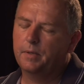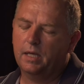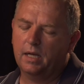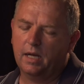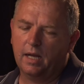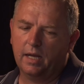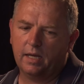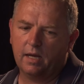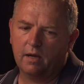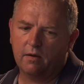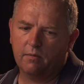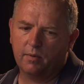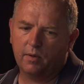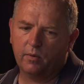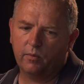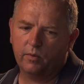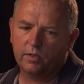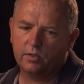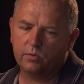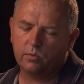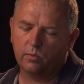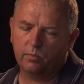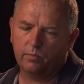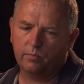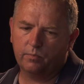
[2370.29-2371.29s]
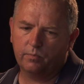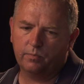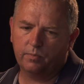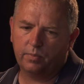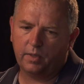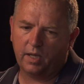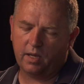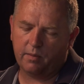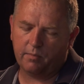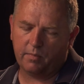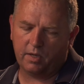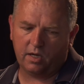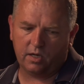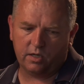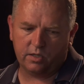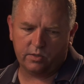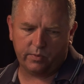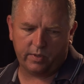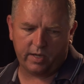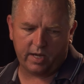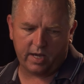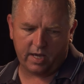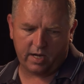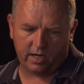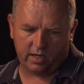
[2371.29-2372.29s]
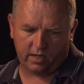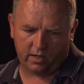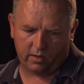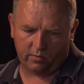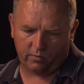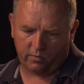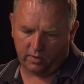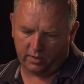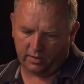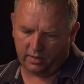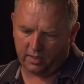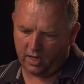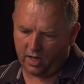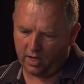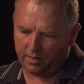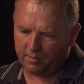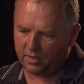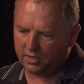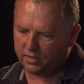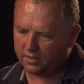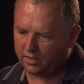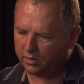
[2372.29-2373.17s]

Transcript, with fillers: And I can't remember which plant manager we had in there one time.